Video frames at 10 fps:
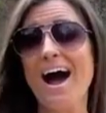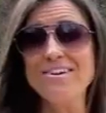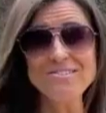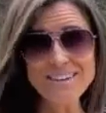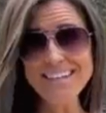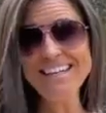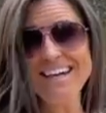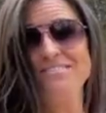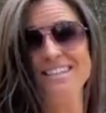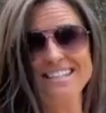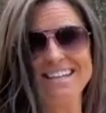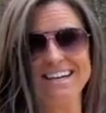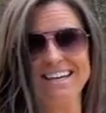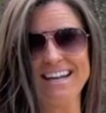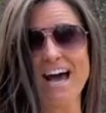I really love this
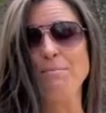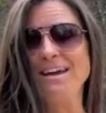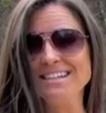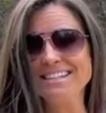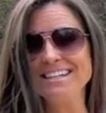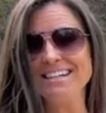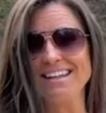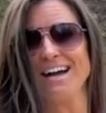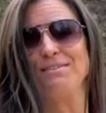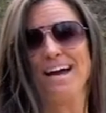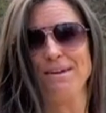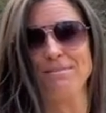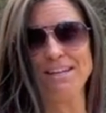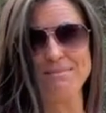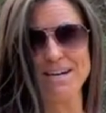gun. I made us get a Glock
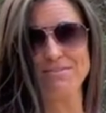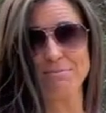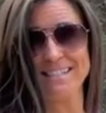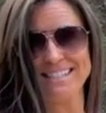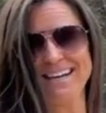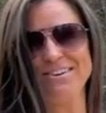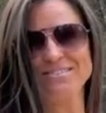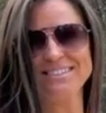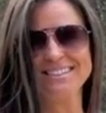9mm for myself.